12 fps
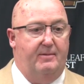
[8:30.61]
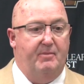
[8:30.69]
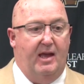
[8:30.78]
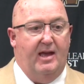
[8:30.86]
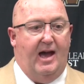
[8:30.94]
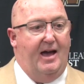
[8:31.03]

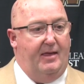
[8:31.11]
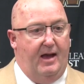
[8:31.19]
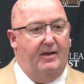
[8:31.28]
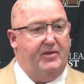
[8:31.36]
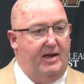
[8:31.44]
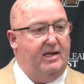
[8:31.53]
And
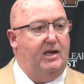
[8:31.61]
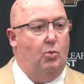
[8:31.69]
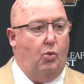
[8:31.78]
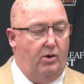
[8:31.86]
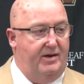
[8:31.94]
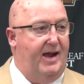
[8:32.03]
I think he
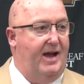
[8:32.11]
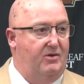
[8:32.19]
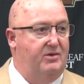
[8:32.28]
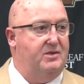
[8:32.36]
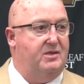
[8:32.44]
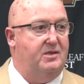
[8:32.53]
wore
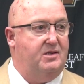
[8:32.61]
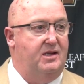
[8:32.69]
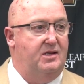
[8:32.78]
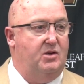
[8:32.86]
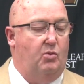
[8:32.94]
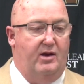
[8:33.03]
down as the
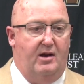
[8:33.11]
season